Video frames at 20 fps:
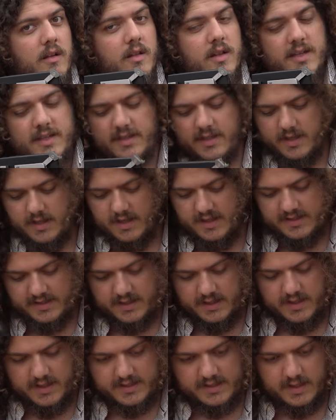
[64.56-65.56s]
listen
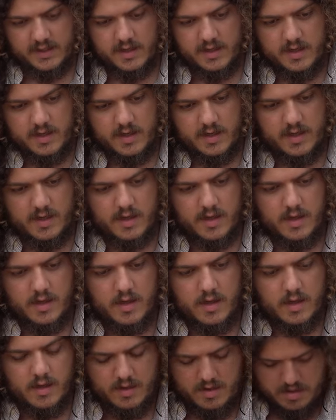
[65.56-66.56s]
listen listen
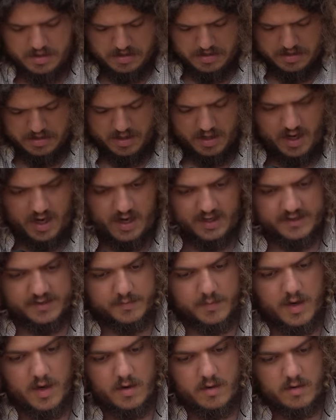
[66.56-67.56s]

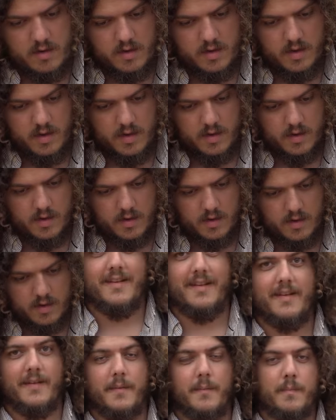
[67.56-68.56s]
Osmo,
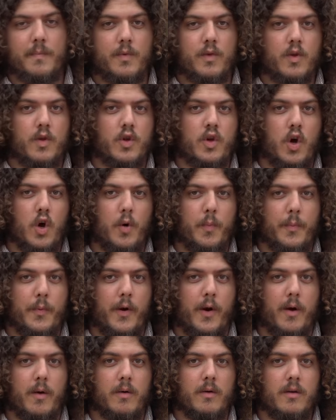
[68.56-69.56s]

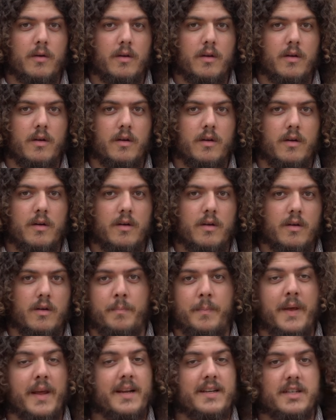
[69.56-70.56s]
GoPro.
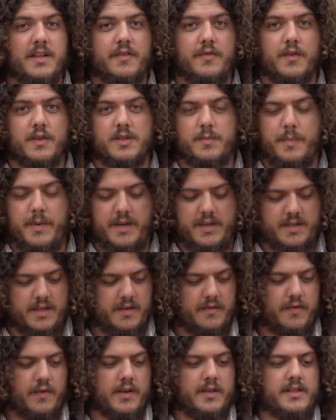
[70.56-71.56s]
Big difference, big
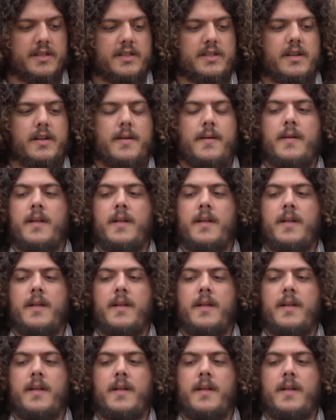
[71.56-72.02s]
difference.